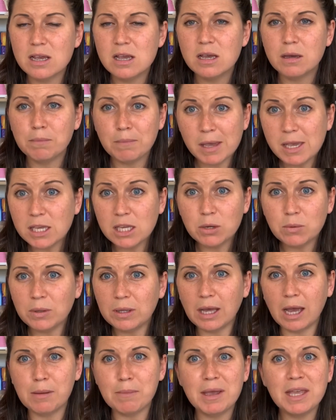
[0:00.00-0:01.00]
Make you a
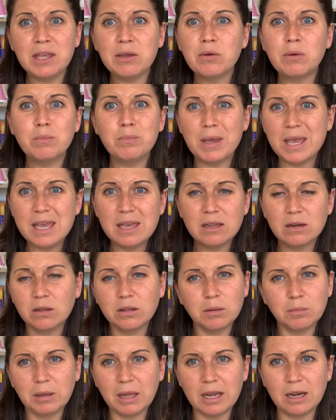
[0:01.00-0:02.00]
light, make you a beacon on the
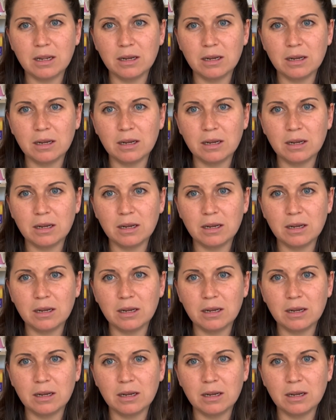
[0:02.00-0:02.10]
planet.